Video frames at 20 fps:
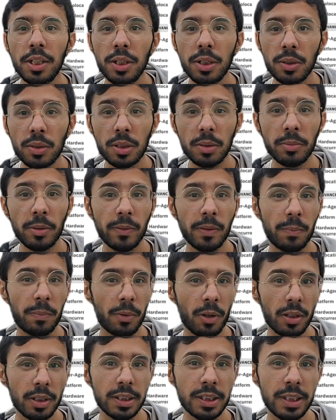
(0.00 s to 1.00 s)
NodeMaven
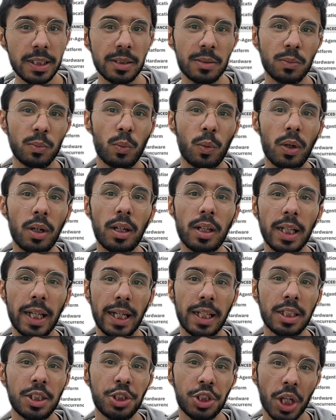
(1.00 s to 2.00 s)
proxies work
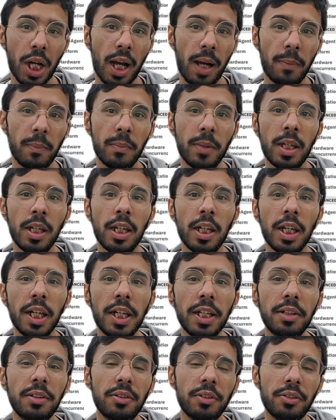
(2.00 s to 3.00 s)
like a charm
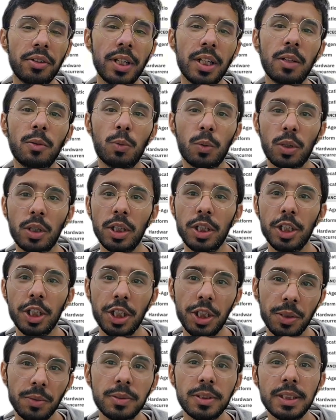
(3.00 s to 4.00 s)
in real-world
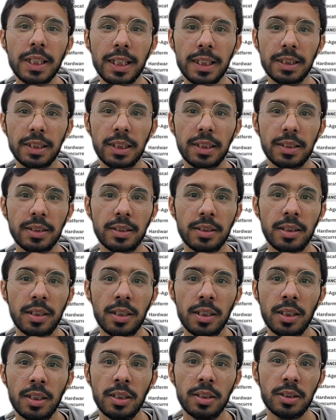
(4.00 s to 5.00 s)
use cases.
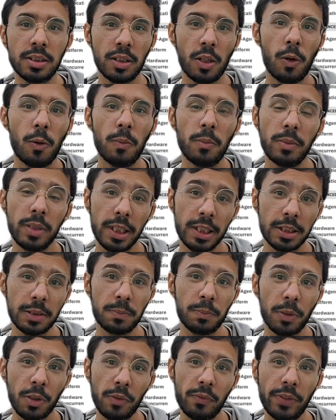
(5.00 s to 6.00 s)
So it's
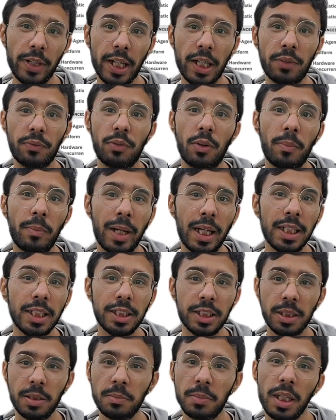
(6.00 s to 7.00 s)
perfect for
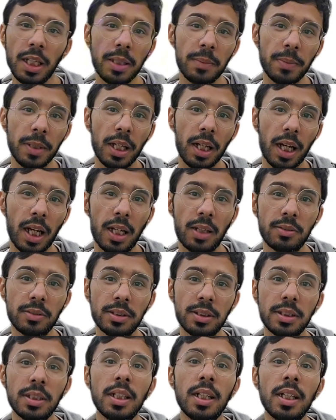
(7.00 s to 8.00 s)
managing multiple
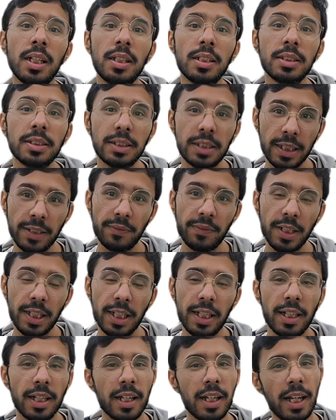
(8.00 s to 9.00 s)
accounts
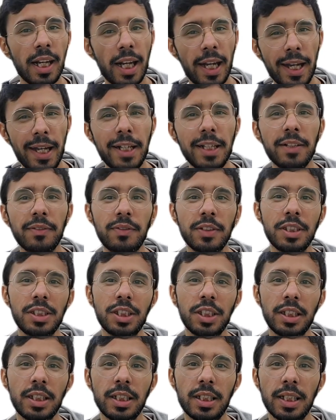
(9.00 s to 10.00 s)
safely and
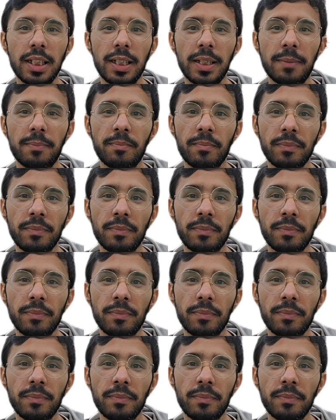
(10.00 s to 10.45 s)
efficiently.